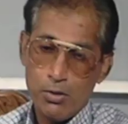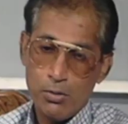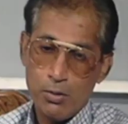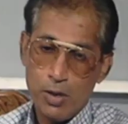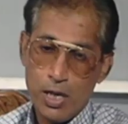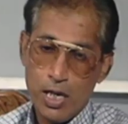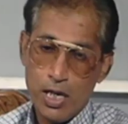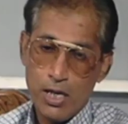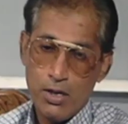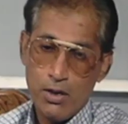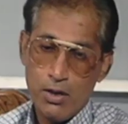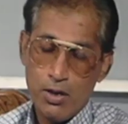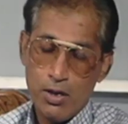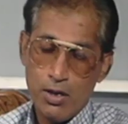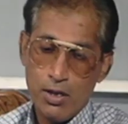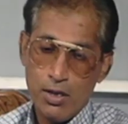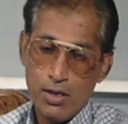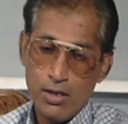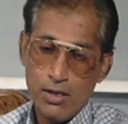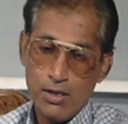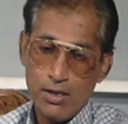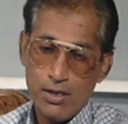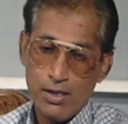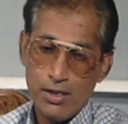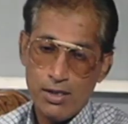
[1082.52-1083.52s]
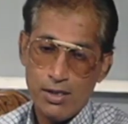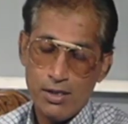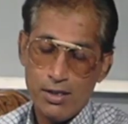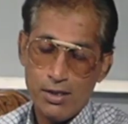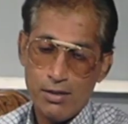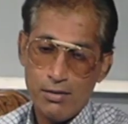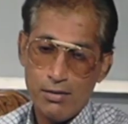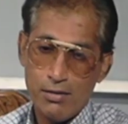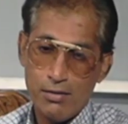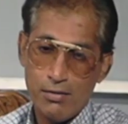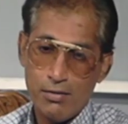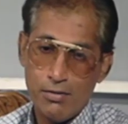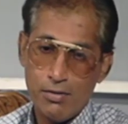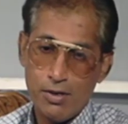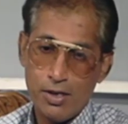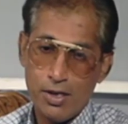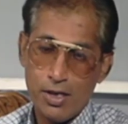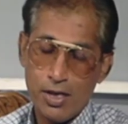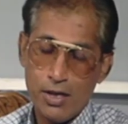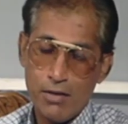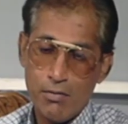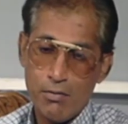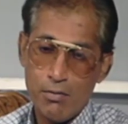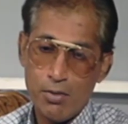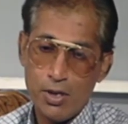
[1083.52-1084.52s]
to my knowledge, we
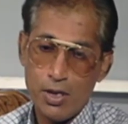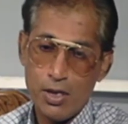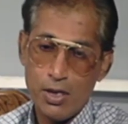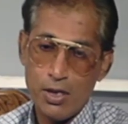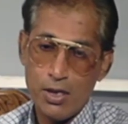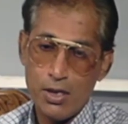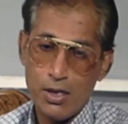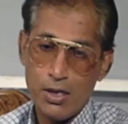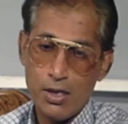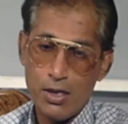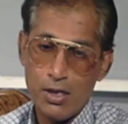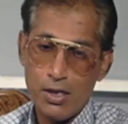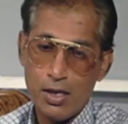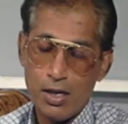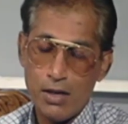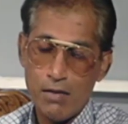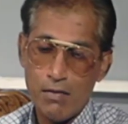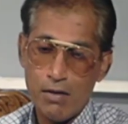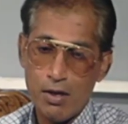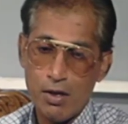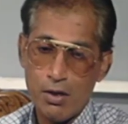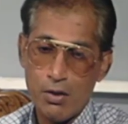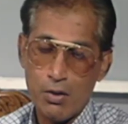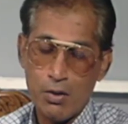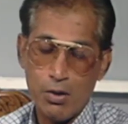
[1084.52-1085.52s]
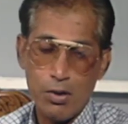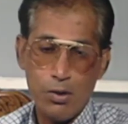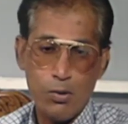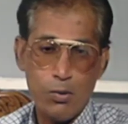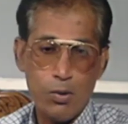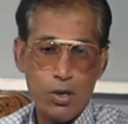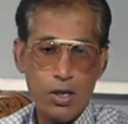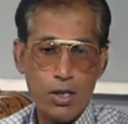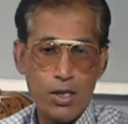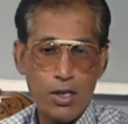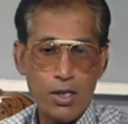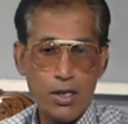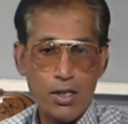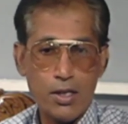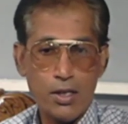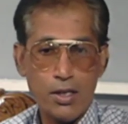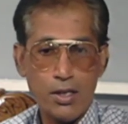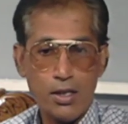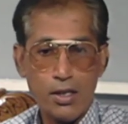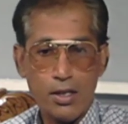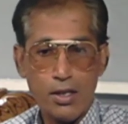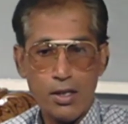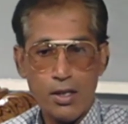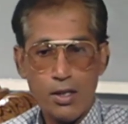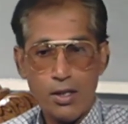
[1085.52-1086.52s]
have been having total quality
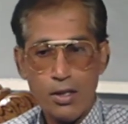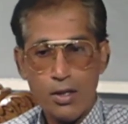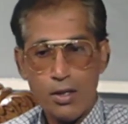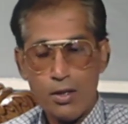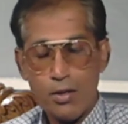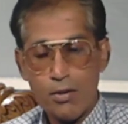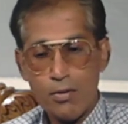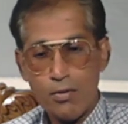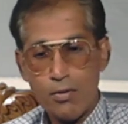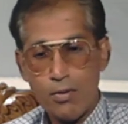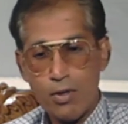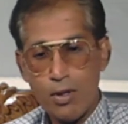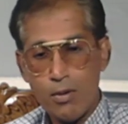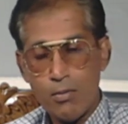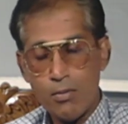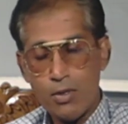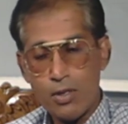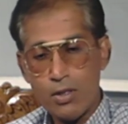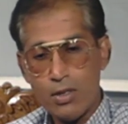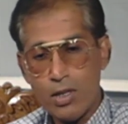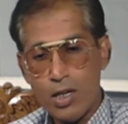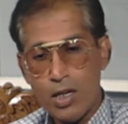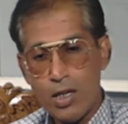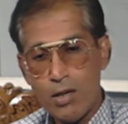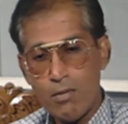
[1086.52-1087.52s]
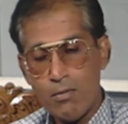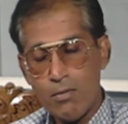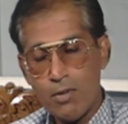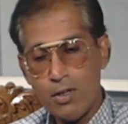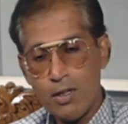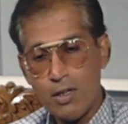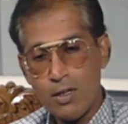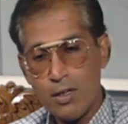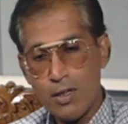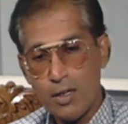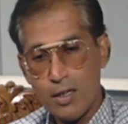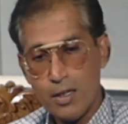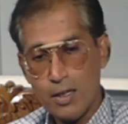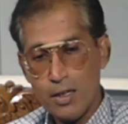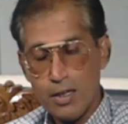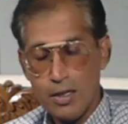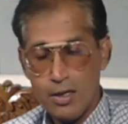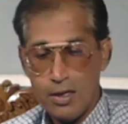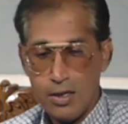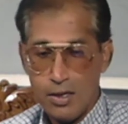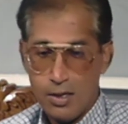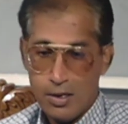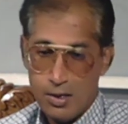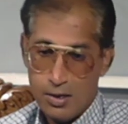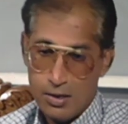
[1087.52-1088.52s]
from the time
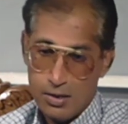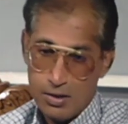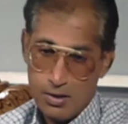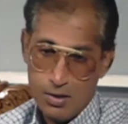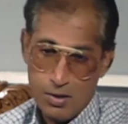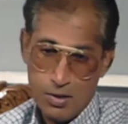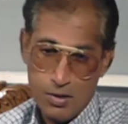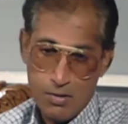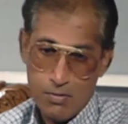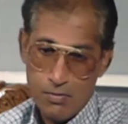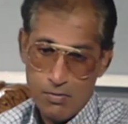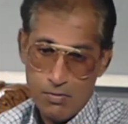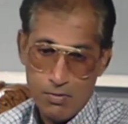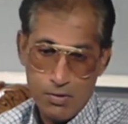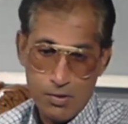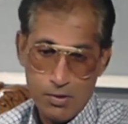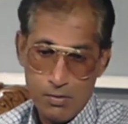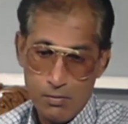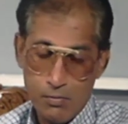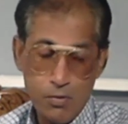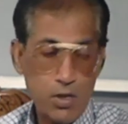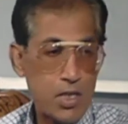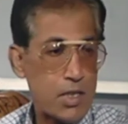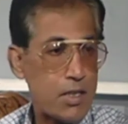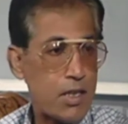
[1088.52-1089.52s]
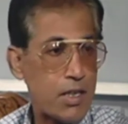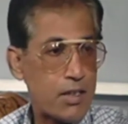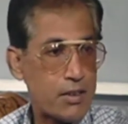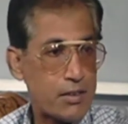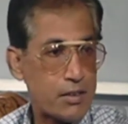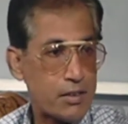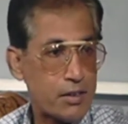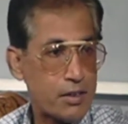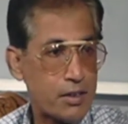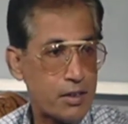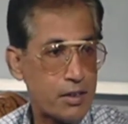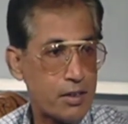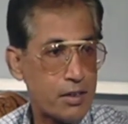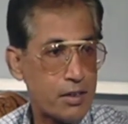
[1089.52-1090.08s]
of Vedas.